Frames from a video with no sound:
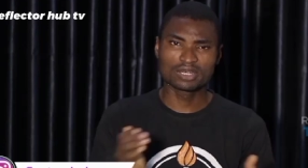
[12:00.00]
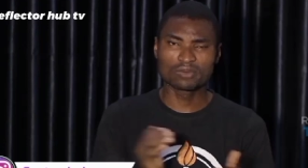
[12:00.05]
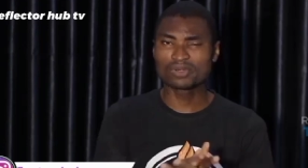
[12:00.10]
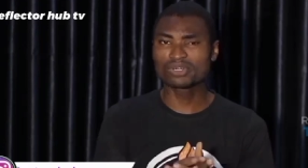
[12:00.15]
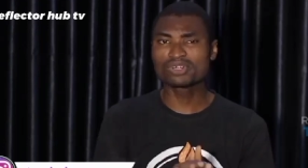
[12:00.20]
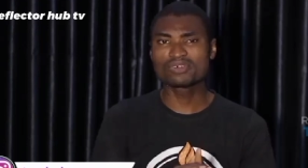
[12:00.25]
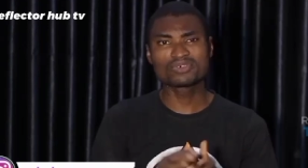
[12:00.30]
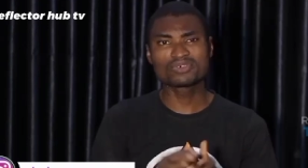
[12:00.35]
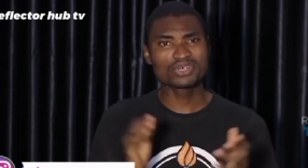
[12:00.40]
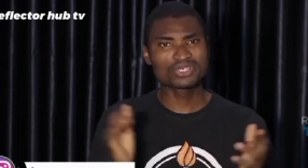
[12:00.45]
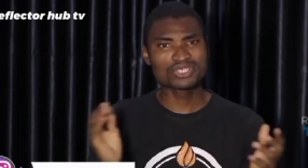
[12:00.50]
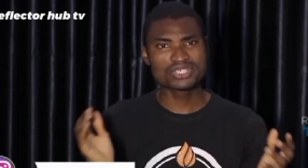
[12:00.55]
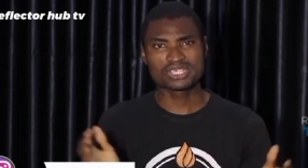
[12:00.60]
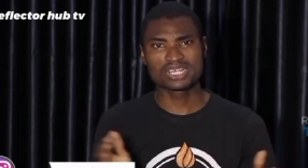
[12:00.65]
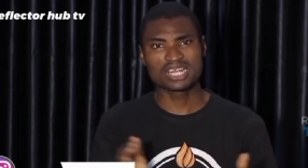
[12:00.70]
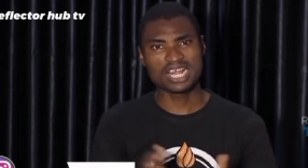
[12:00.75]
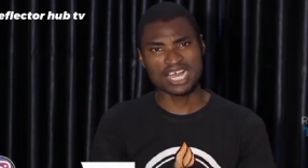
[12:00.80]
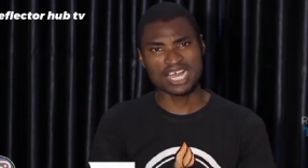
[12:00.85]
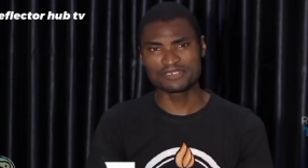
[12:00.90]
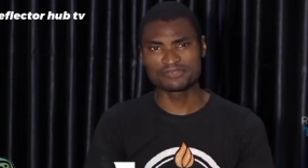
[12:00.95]
The word of
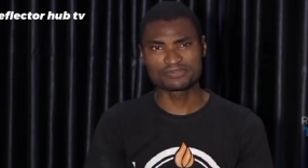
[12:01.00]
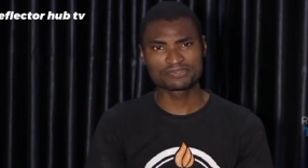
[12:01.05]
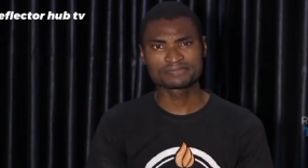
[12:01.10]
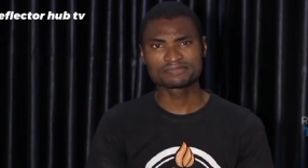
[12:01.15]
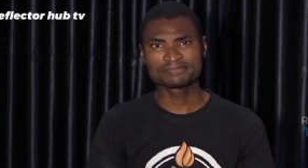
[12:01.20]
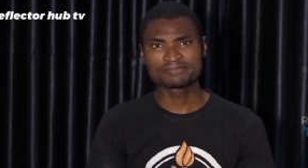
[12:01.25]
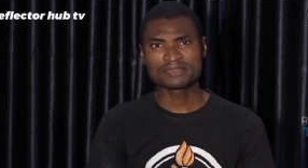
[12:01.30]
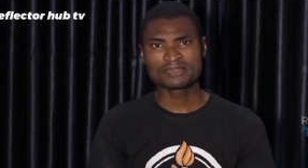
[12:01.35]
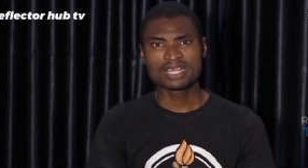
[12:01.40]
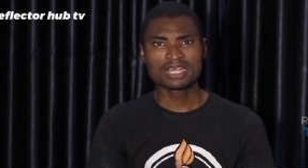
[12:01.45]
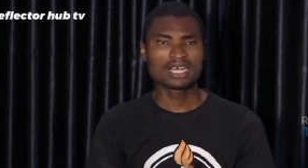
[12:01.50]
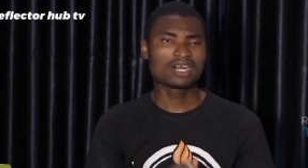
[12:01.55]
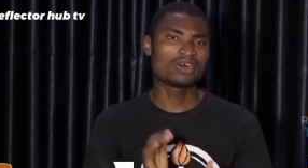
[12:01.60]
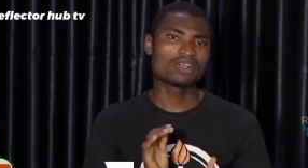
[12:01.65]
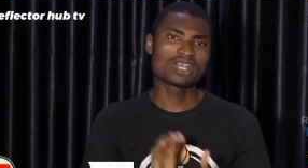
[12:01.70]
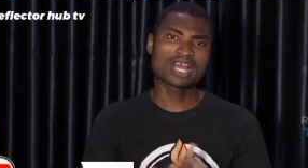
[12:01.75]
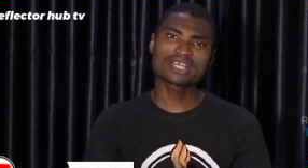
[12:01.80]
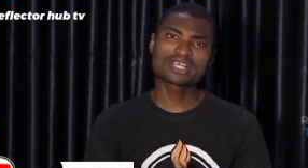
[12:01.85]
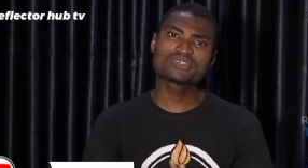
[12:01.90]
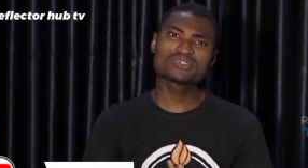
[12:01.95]
God is life.
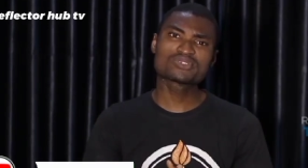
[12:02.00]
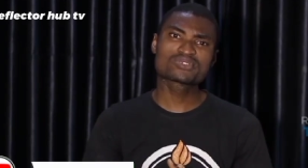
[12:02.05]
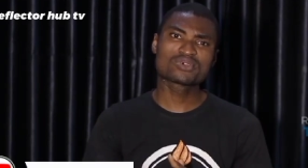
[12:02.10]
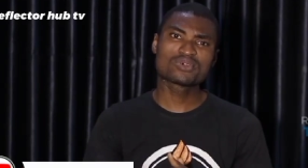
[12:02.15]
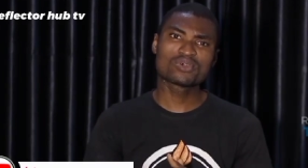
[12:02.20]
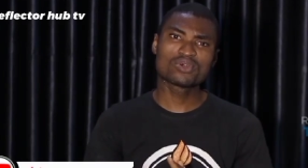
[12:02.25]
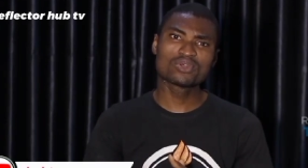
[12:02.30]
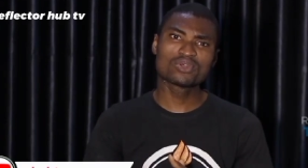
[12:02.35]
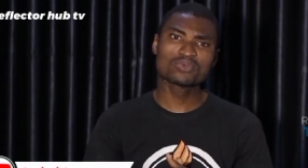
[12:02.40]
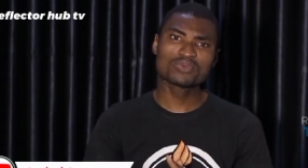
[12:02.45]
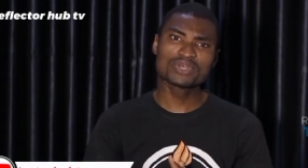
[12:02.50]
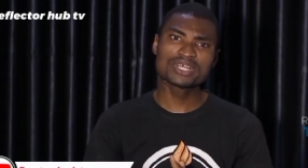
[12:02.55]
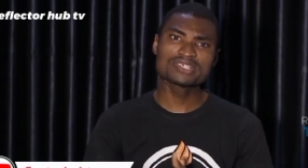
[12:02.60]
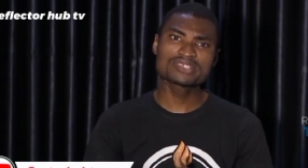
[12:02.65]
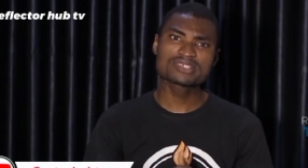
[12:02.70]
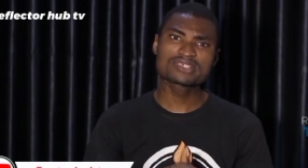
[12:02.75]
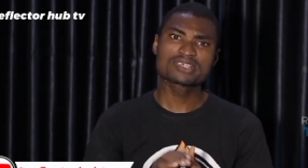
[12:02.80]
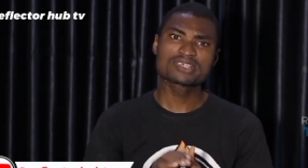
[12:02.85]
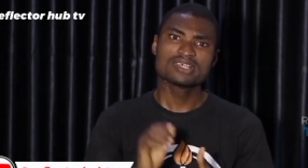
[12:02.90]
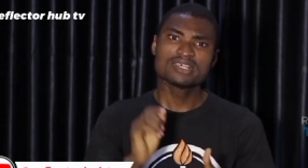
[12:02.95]
I would like you to
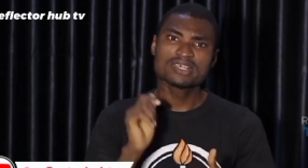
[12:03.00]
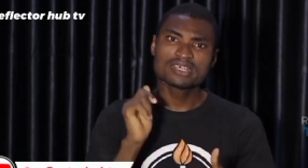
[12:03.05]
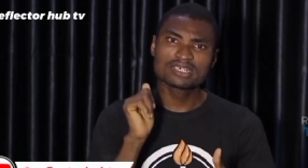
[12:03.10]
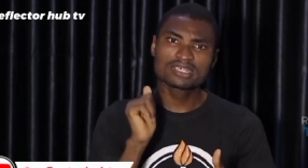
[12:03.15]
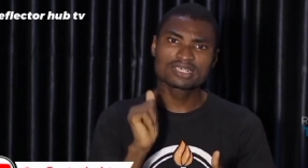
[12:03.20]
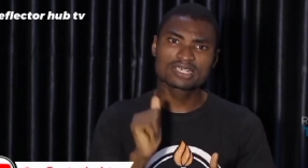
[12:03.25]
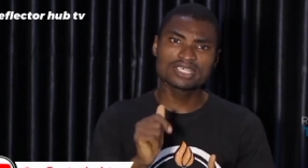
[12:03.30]
always